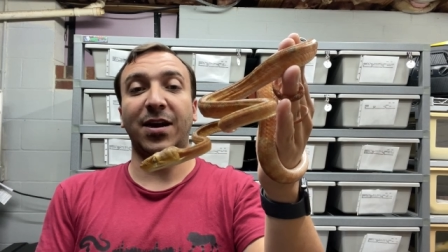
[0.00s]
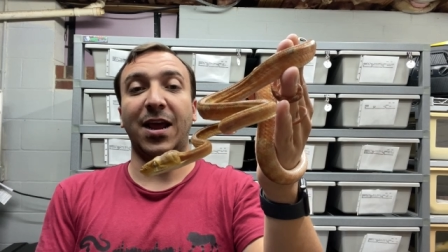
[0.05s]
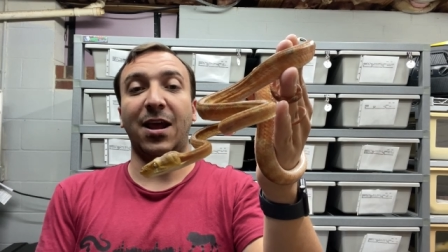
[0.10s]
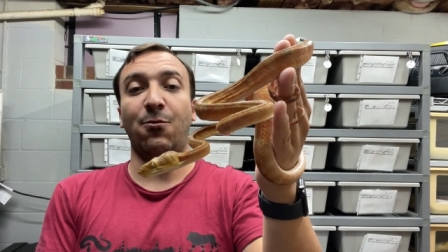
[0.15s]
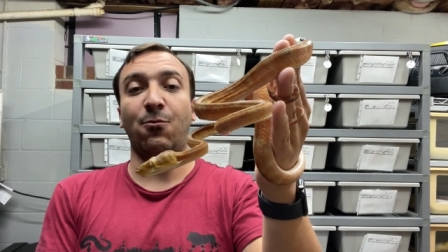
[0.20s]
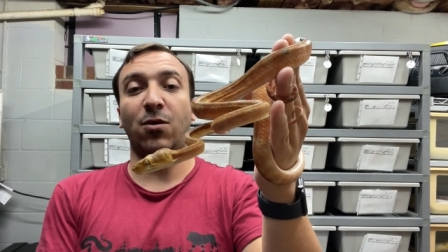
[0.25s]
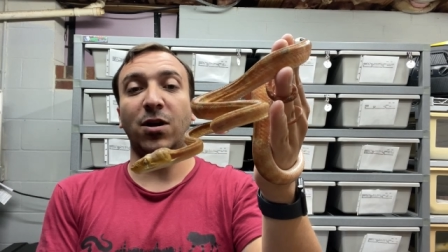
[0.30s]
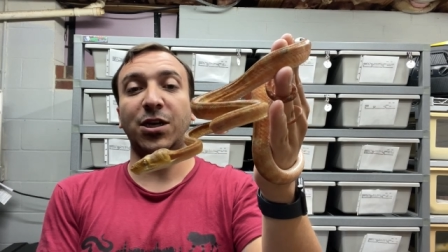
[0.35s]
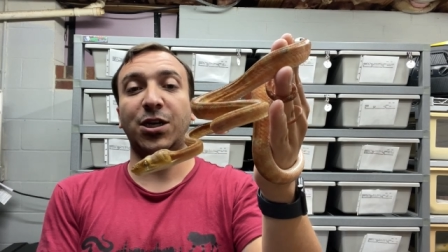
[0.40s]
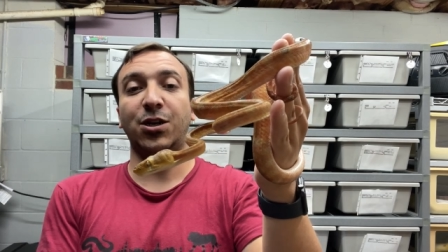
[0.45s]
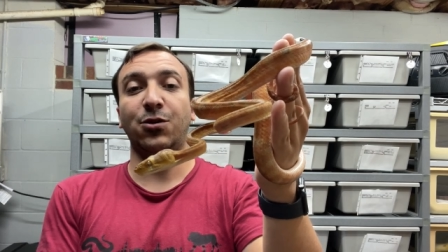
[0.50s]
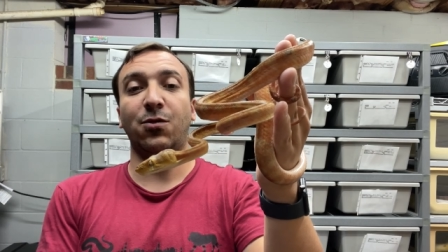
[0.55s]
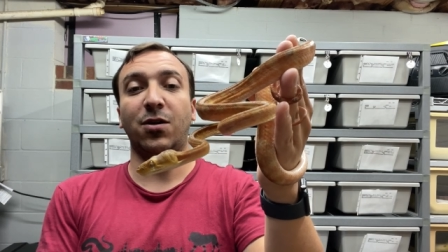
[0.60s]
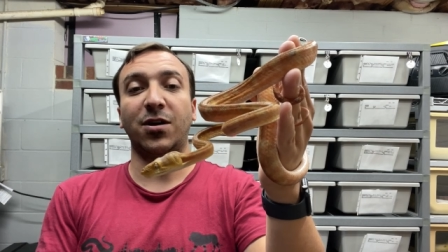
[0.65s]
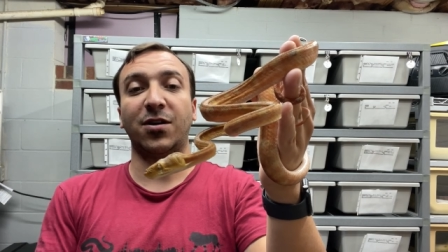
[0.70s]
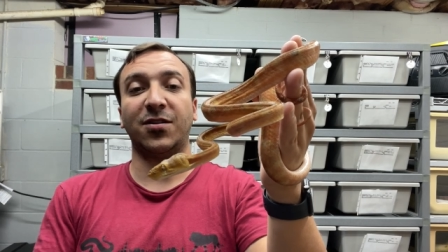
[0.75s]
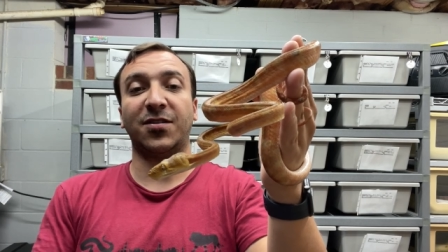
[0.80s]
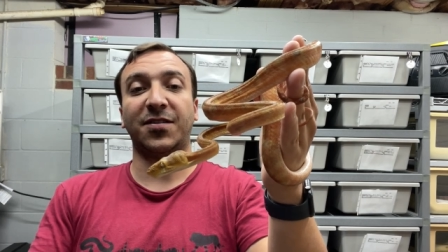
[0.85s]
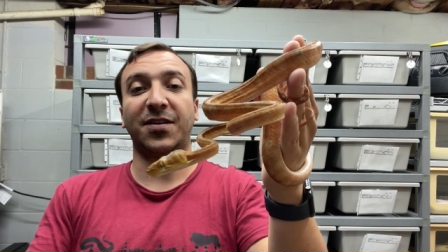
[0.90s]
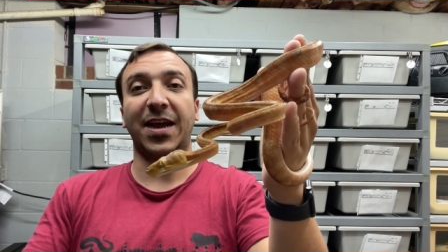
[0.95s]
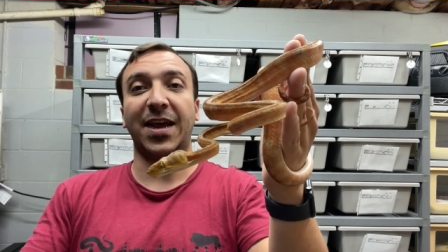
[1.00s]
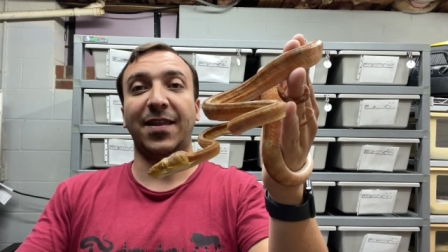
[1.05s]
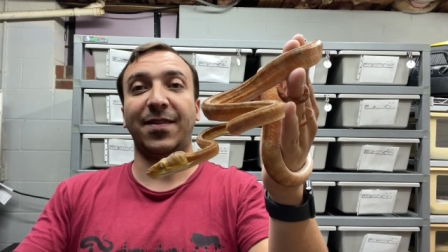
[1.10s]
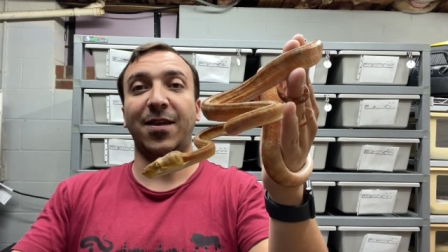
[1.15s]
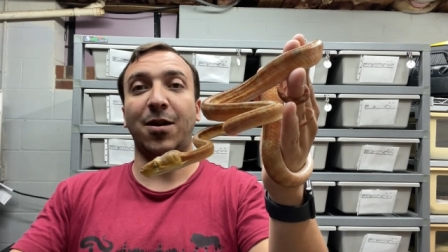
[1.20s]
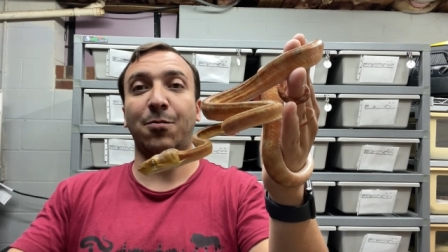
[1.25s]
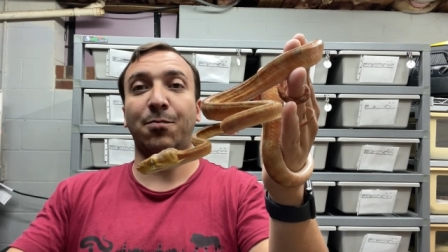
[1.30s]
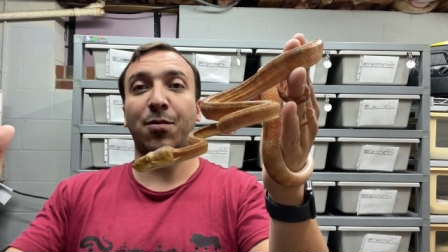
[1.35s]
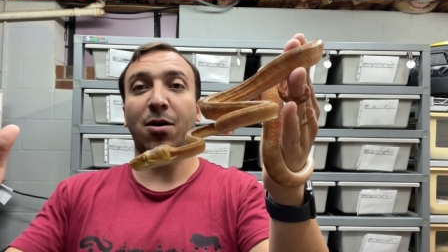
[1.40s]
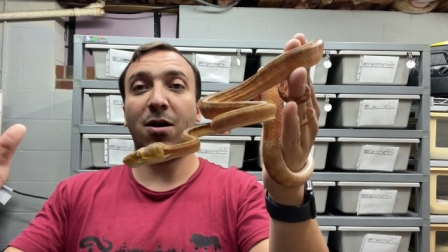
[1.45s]
And once you understand
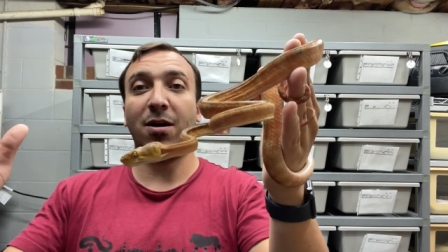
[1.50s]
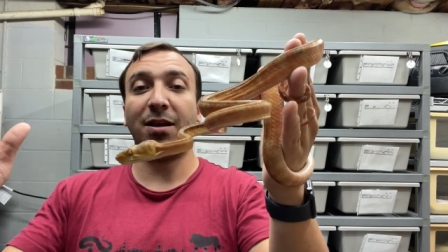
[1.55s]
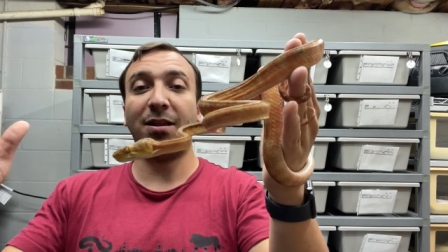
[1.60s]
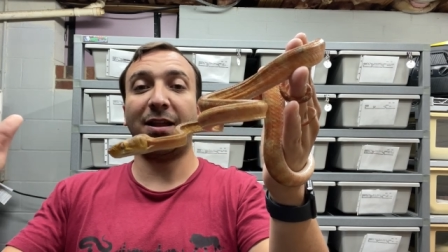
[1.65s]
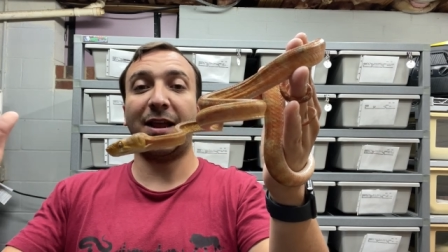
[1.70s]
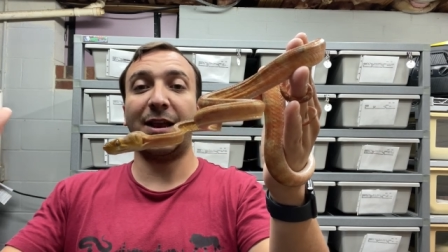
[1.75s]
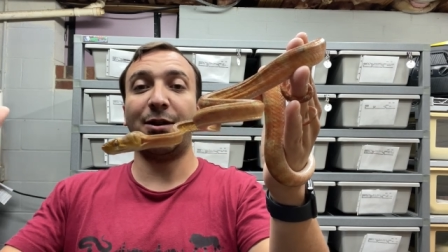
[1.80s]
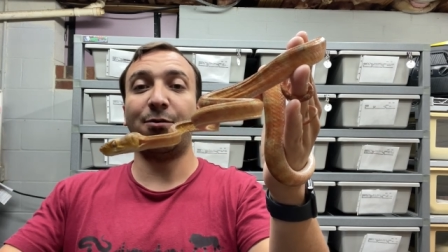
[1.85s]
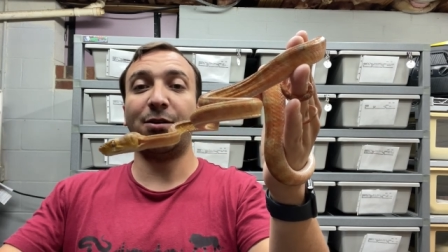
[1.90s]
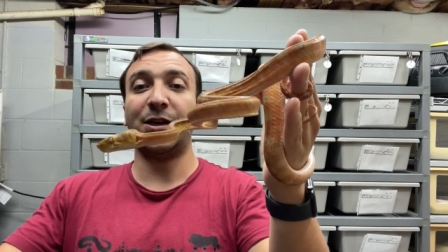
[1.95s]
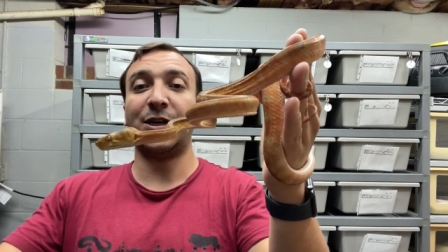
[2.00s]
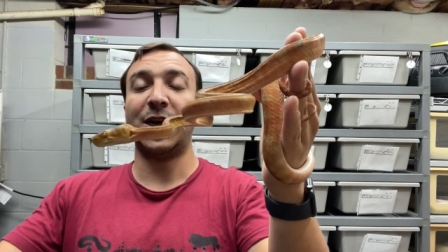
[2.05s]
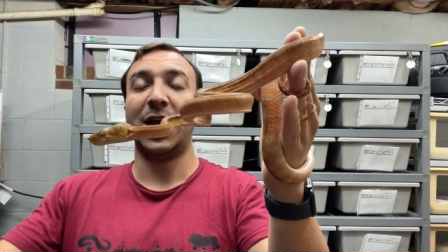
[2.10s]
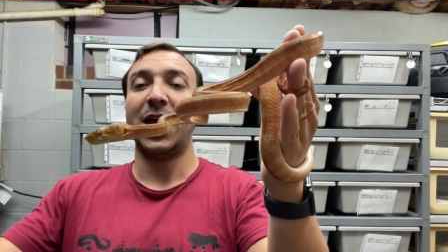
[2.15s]
their body language,